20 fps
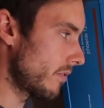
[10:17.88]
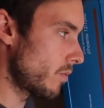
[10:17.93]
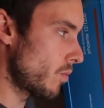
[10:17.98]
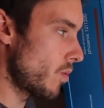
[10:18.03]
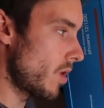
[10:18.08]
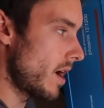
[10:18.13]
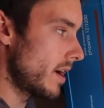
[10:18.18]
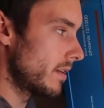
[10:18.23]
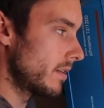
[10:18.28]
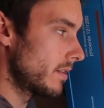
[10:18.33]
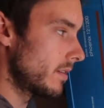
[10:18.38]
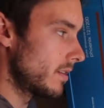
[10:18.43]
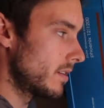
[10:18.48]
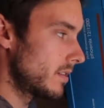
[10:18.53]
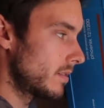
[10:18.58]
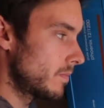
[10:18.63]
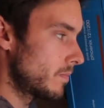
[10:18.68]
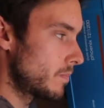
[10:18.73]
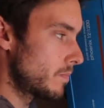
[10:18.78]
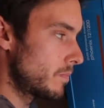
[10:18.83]

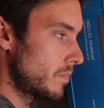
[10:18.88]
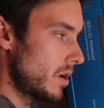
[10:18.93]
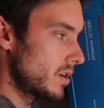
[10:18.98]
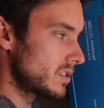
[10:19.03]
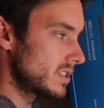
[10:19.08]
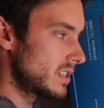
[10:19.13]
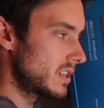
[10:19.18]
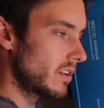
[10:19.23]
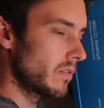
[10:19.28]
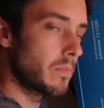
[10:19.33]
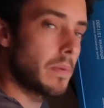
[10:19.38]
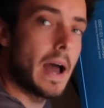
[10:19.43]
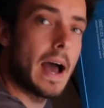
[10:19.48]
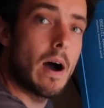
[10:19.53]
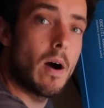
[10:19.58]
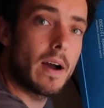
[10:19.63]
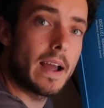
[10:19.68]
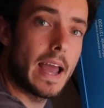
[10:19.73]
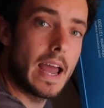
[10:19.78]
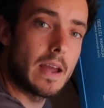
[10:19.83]
one positive
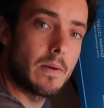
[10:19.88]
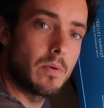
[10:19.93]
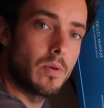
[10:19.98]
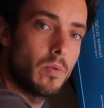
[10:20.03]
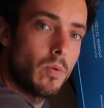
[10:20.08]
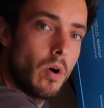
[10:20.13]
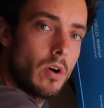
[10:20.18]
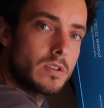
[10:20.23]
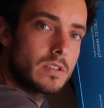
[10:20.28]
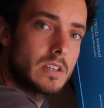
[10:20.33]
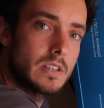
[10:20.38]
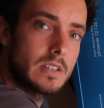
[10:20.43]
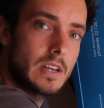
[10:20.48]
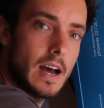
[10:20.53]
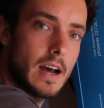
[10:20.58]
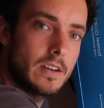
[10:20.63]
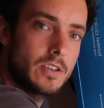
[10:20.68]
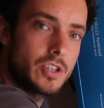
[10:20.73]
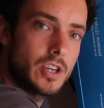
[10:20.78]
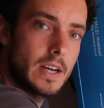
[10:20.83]
power cable was to
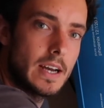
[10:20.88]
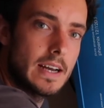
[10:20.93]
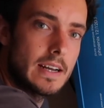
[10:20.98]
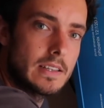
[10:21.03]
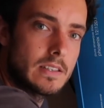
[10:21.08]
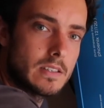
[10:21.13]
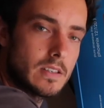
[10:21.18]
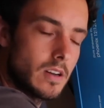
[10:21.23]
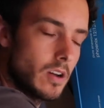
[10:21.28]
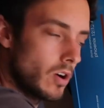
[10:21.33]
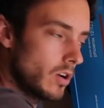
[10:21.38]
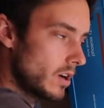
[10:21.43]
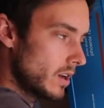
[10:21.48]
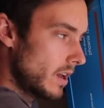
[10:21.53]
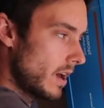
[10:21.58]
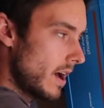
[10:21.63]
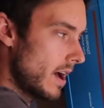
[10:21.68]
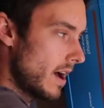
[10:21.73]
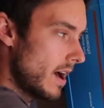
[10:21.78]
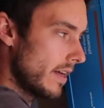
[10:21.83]
touch it, it's not
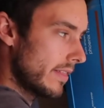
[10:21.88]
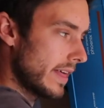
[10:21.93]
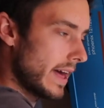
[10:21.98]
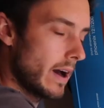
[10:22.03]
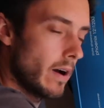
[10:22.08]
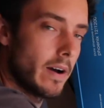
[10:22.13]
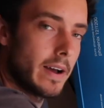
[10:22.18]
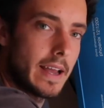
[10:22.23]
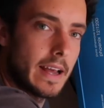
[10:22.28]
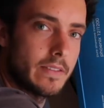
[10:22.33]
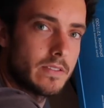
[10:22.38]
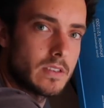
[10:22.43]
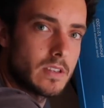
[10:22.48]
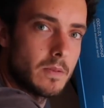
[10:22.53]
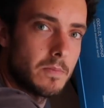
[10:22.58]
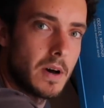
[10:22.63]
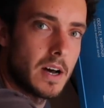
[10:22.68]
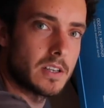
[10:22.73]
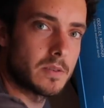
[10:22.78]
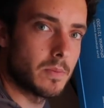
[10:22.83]
going to earth out against
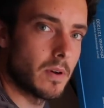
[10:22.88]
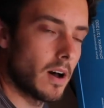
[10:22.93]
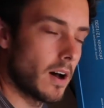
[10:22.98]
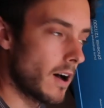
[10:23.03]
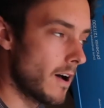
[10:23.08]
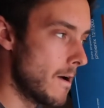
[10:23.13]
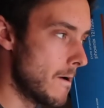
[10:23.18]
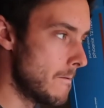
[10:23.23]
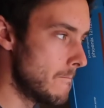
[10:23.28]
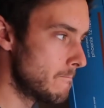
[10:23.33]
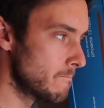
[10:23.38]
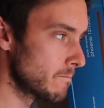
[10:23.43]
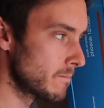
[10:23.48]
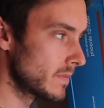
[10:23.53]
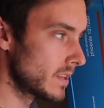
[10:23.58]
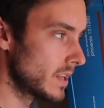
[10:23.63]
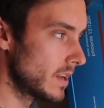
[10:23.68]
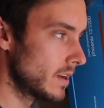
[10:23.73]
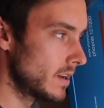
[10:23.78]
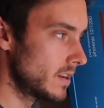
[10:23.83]
the buzz bar.
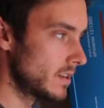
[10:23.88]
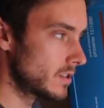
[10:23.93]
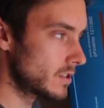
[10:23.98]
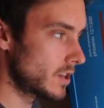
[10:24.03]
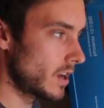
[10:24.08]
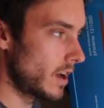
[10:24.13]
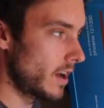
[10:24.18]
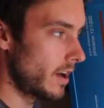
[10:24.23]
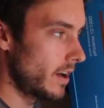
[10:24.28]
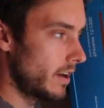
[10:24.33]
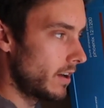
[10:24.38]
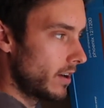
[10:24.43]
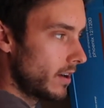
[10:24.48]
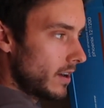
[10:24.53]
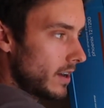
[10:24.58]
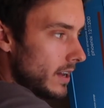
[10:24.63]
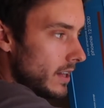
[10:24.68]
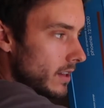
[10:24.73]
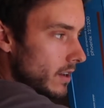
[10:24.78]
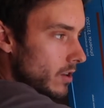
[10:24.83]
So
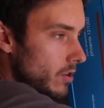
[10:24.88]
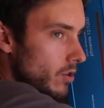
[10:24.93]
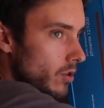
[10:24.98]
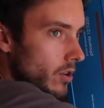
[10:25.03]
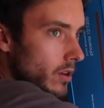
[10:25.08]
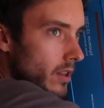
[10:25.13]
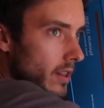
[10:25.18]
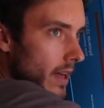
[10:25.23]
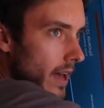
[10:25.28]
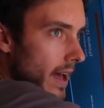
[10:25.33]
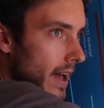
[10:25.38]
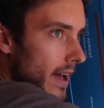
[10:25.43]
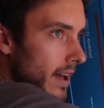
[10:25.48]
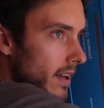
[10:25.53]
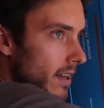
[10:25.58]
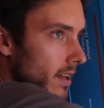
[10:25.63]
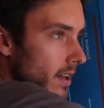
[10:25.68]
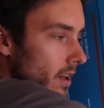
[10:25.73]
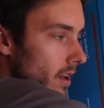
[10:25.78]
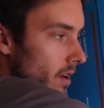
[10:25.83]
in the corner
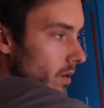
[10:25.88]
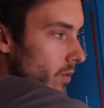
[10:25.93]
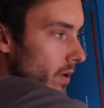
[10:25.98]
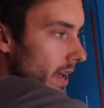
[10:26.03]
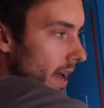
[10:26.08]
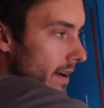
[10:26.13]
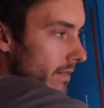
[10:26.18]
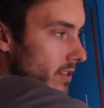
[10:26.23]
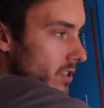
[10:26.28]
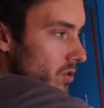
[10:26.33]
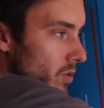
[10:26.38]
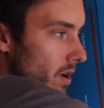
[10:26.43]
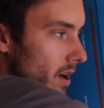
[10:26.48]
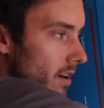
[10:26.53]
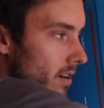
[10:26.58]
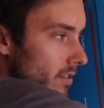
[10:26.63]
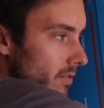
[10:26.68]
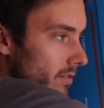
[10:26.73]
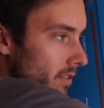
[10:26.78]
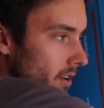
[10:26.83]
there we have a
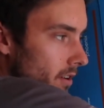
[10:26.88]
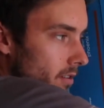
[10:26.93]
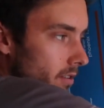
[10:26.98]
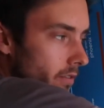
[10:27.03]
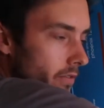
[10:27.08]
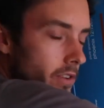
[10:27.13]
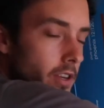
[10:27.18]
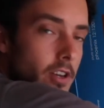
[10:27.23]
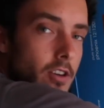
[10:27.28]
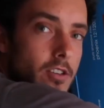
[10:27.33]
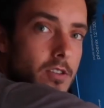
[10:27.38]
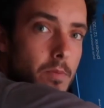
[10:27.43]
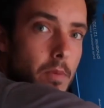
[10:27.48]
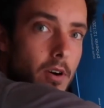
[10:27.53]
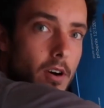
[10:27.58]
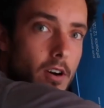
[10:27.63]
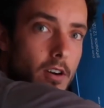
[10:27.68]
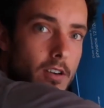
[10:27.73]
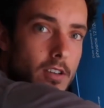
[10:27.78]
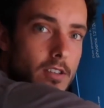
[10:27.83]
12 volt fuse
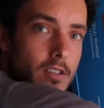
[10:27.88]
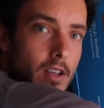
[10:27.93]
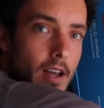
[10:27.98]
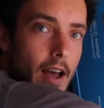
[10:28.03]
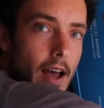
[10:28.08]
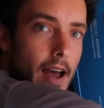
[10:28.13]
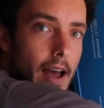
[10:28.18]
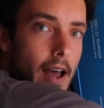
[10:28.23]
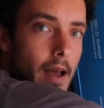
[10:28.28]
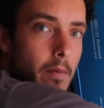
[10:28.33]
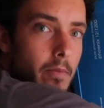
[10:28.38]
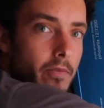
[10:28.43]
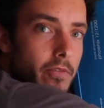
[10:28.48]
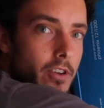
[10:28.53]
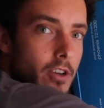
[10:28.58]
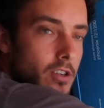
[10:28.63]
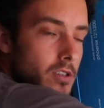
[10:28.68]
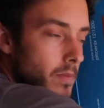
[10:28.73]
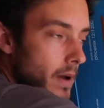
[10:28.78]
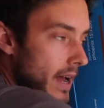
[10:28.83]
box,
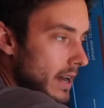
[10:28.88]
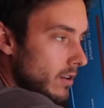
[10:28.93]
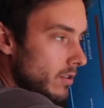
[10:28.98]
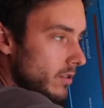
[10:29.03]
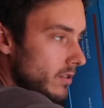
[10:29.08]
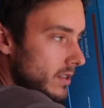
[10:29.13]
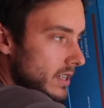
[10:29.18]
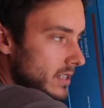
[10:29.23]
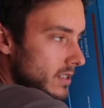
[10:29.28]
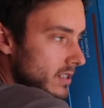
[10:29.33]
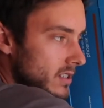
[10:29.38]
fuse panel.